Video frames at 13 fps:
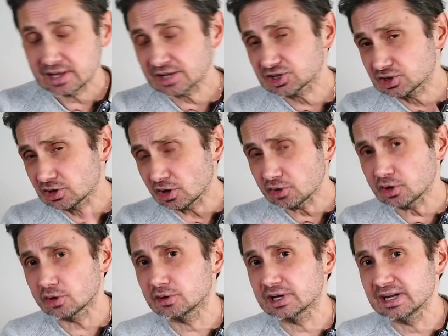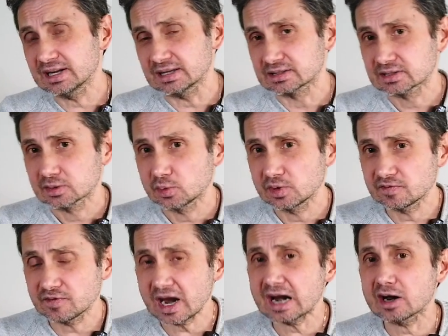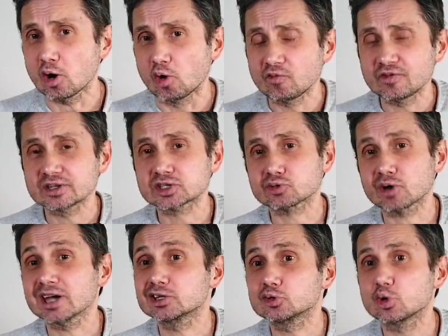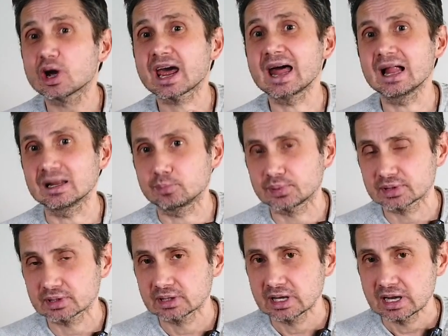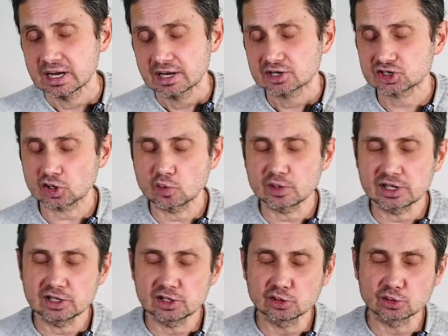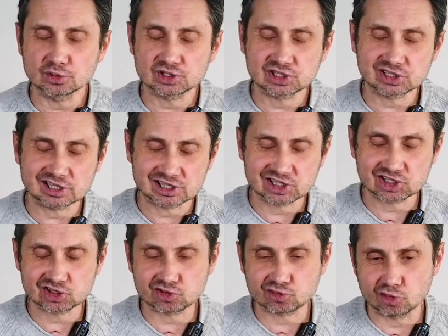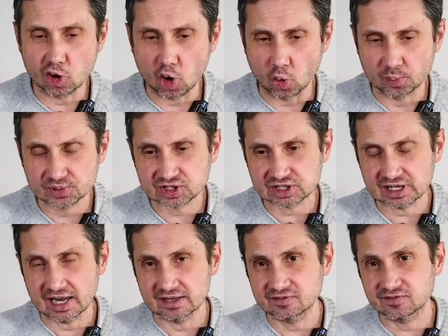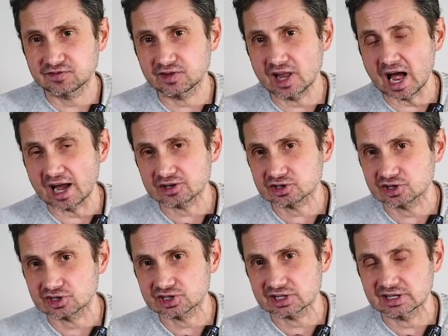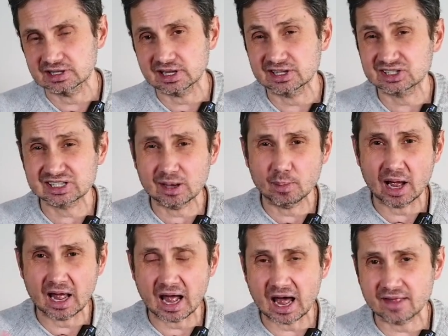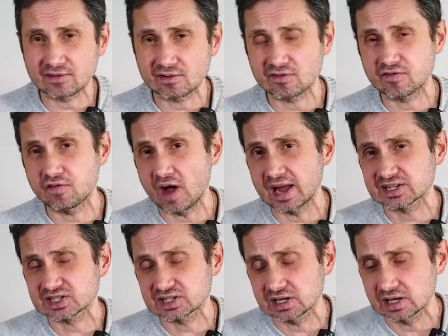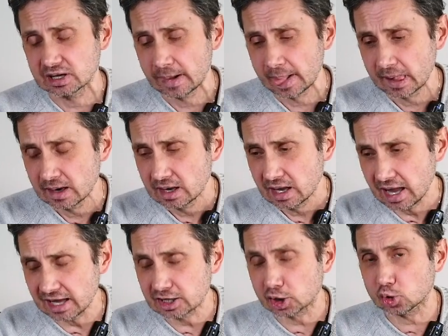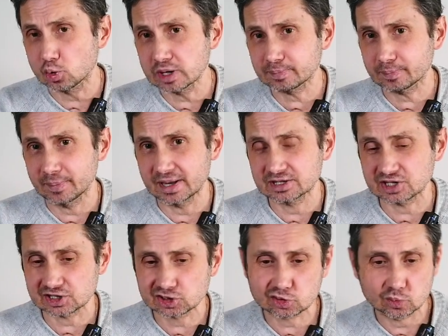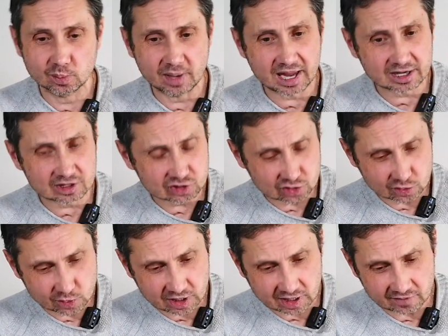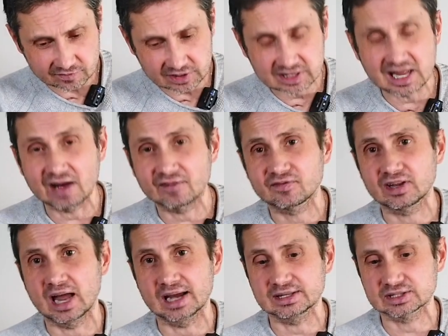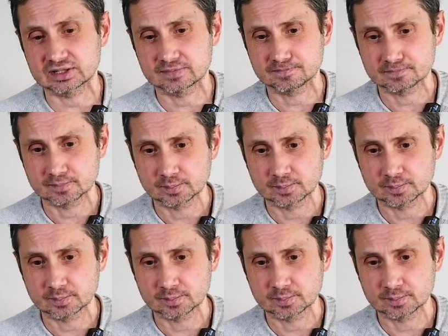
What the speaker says: That's not only it. We very often try to help. So we use strobes and flashes and some other fancy equipment just to make sure we have enough light.